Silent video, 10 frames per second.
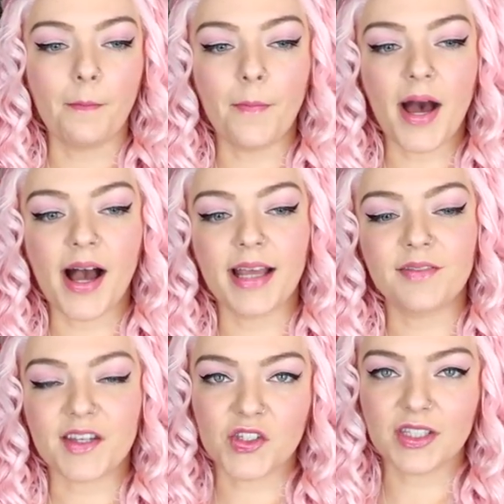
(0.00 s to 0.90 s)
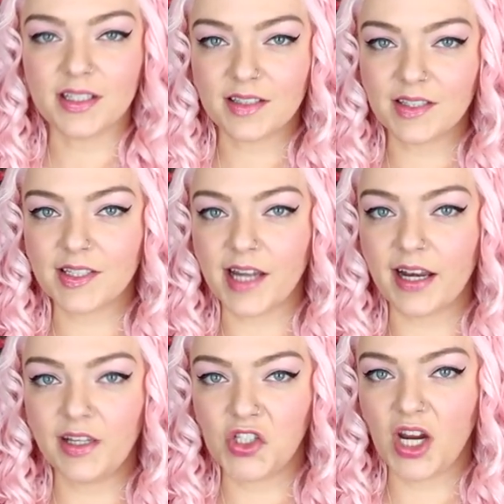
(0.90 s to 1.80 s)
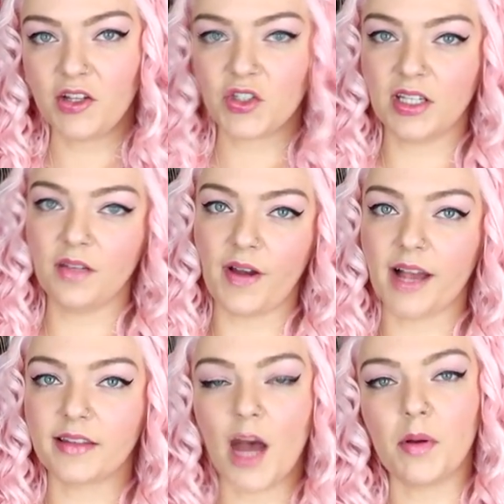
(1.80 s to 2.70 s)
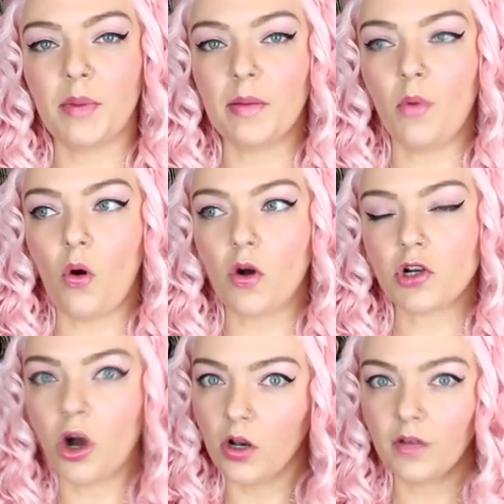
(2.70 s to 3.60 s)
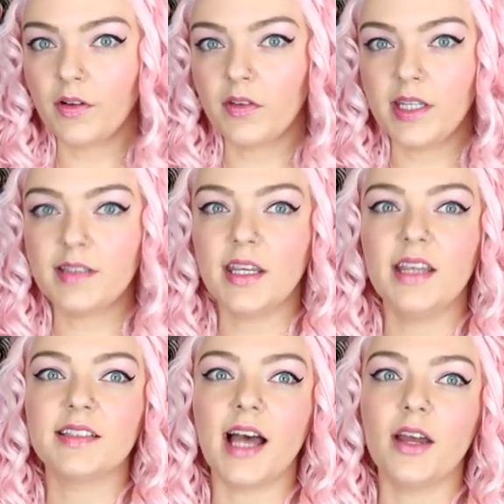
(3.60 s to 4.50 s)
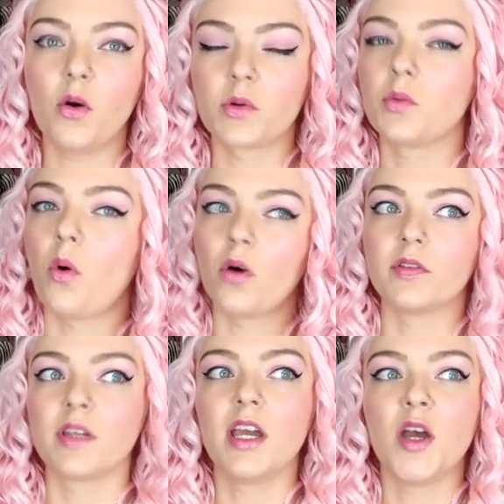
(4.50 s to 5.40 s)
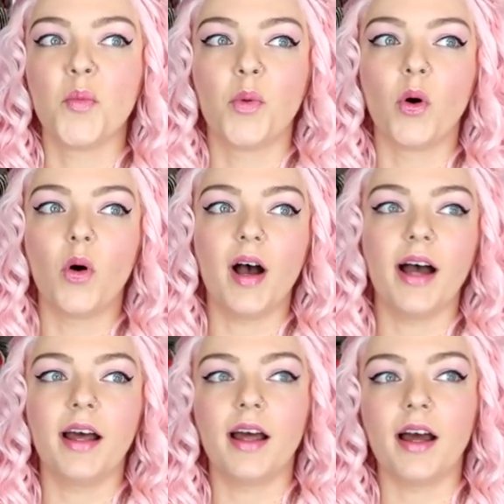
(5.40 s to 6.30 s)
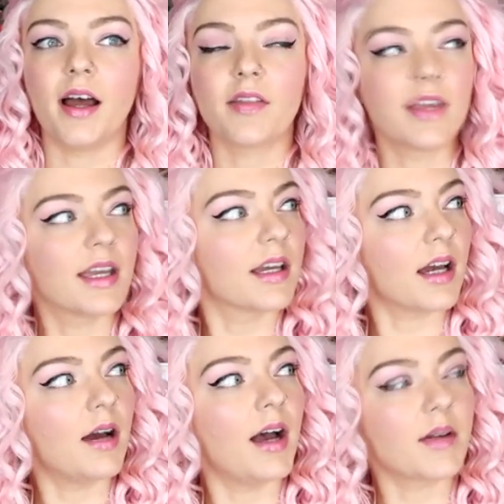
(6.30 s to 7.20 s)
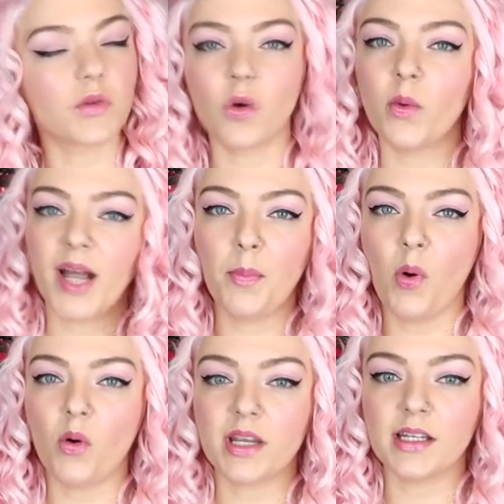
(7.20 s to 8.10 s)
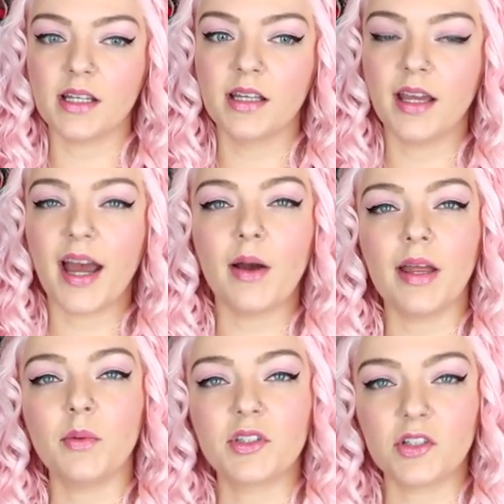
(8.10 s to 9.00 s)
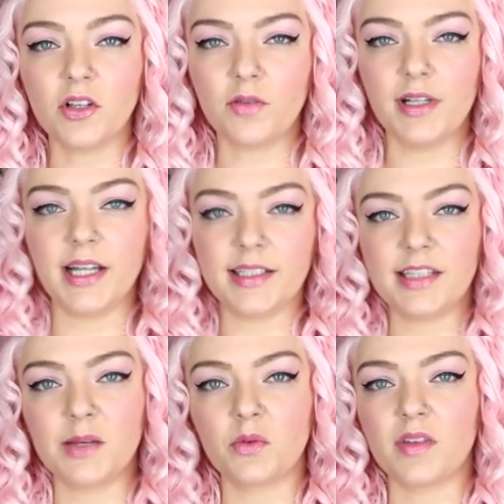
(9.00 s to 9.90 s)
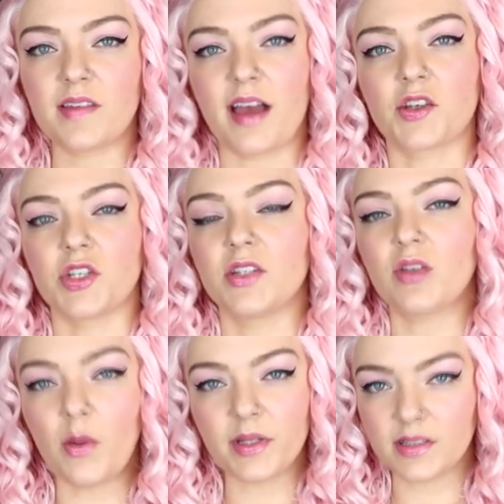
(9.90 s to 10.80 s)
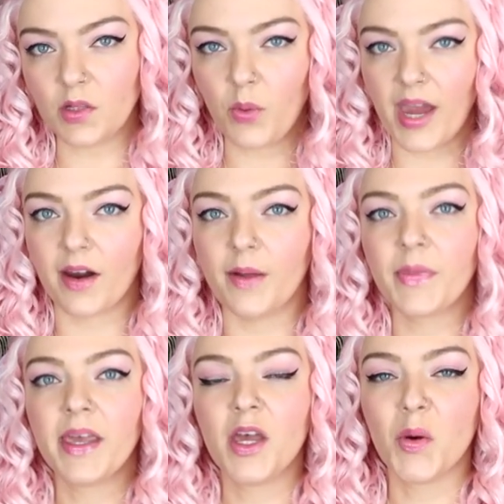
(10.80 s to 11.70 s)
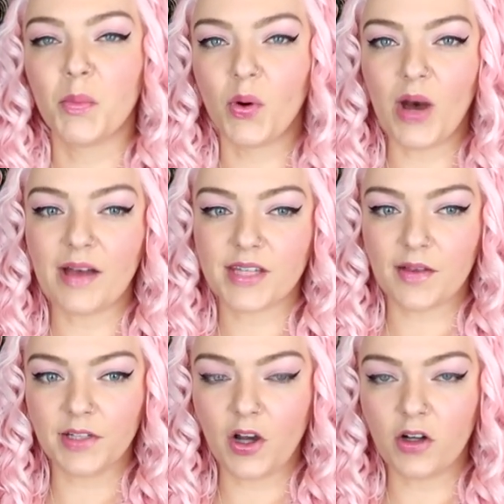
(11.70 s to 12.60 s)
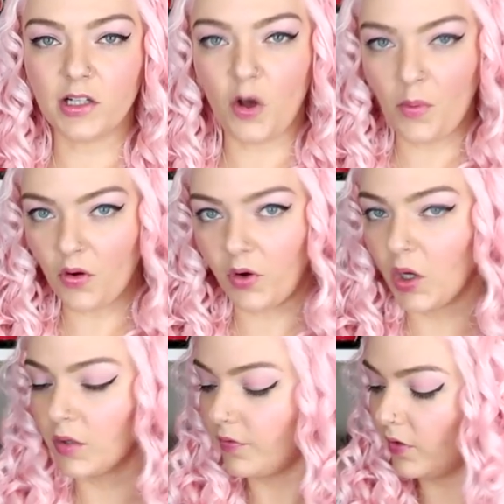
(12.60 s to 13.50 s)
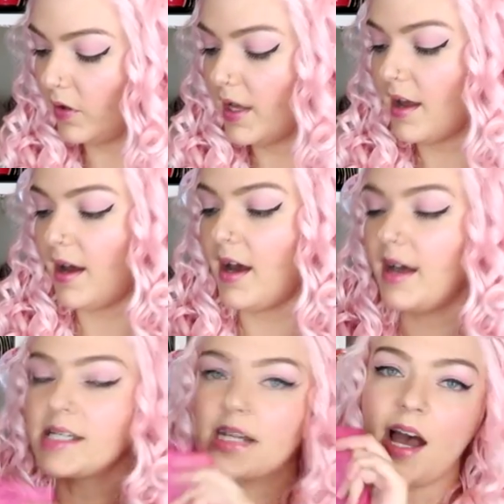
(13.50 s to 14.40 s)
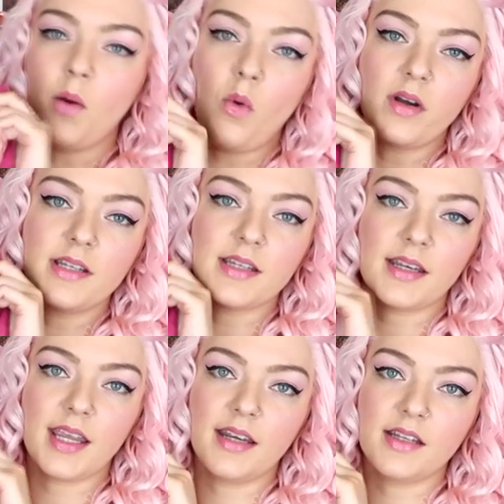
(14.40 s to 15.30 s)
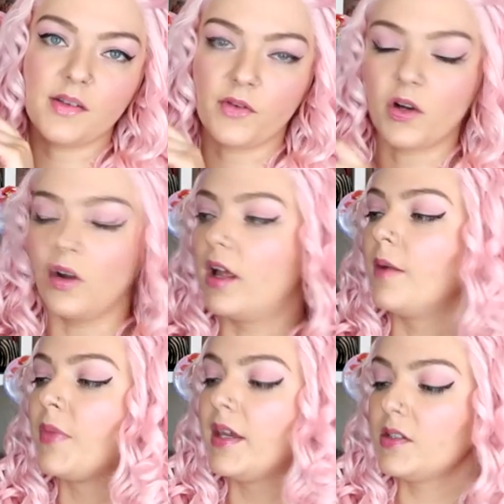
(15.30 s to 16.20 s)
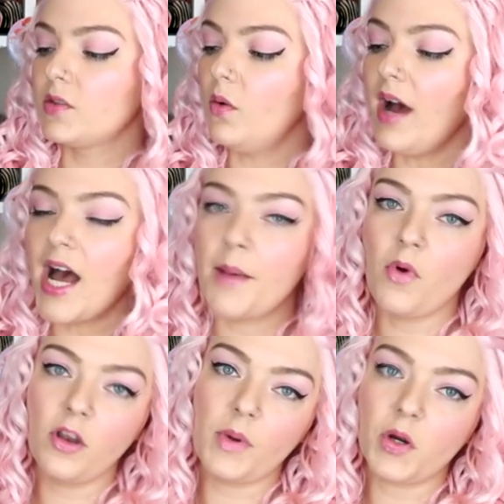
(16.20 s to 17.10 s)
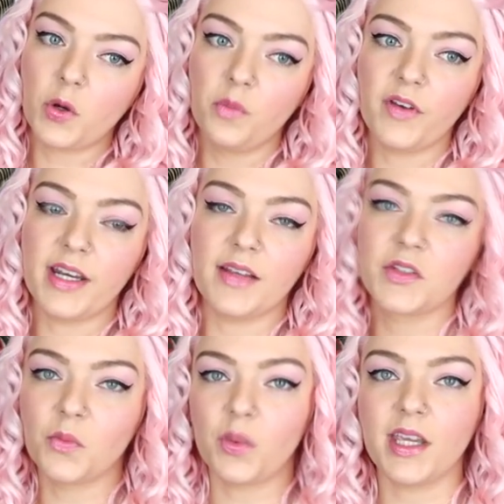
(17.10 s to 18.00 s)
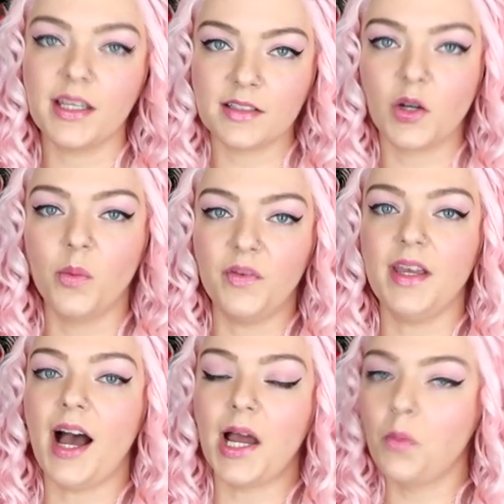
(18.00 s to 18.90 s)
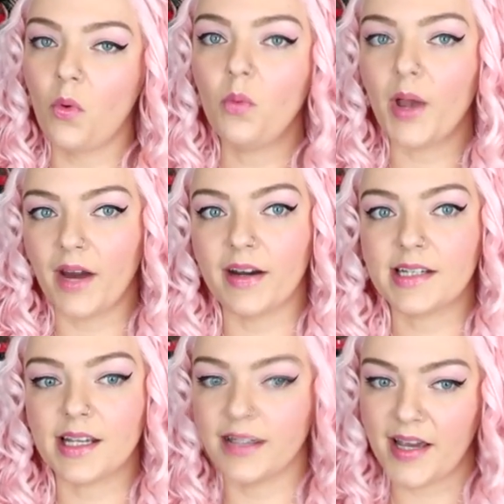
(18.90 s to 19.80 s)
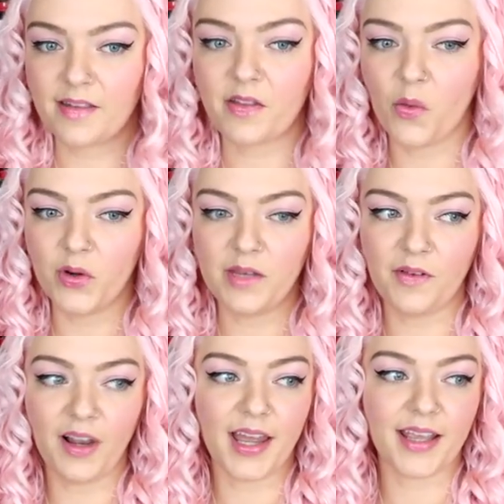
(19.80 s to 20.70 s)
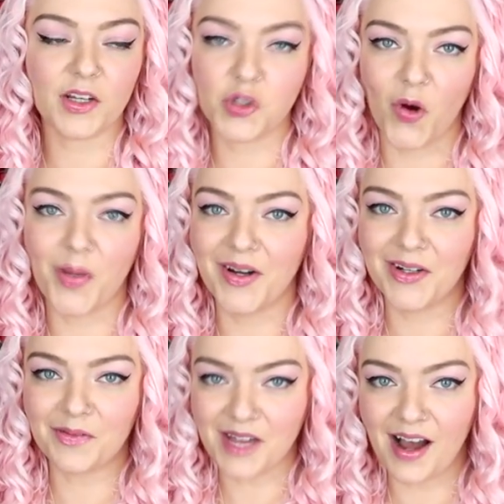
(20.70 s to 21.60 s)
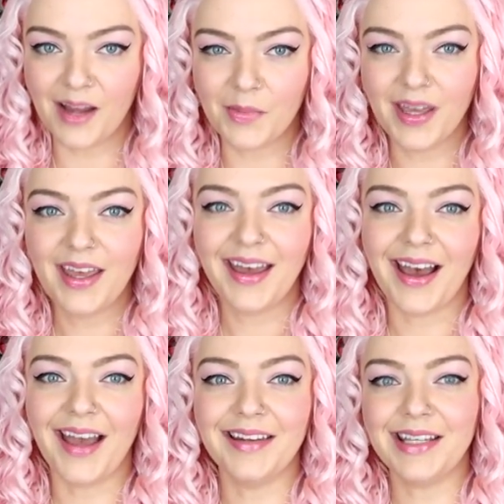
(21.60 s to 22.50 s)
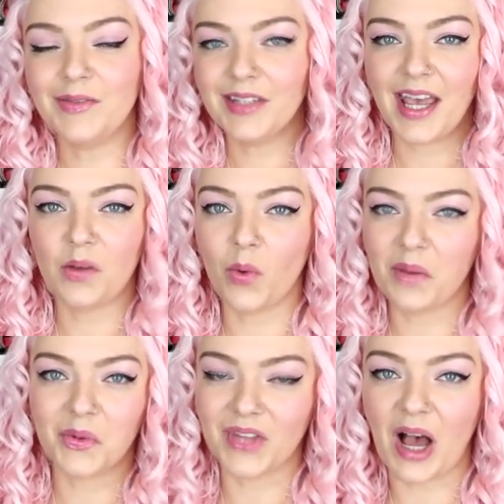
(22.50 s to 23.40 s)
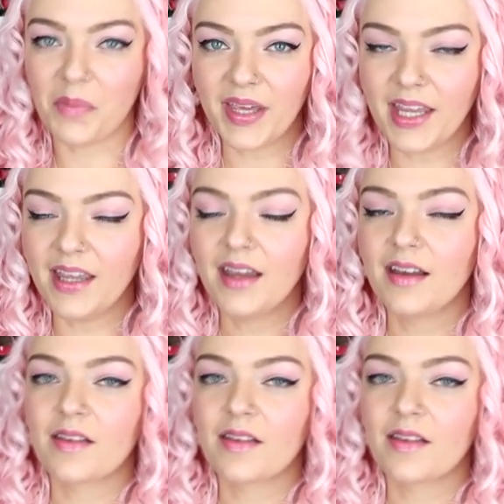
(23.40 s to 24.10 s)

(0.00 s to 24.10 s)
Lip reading: My fashion sense has slightly changed in the fact that I'm a bit more colourful these days. I always was, but I think, I don't know, when I bought it, it would still look really nice teamed with this actually, so I will still wear it, but I've definitely gotten a lot more colourful and I wanted it in a different colour. So I'm all about comfort. If something isn't comfy, I won't wear it unless it's only for like a short period of time. And even then, when would that be?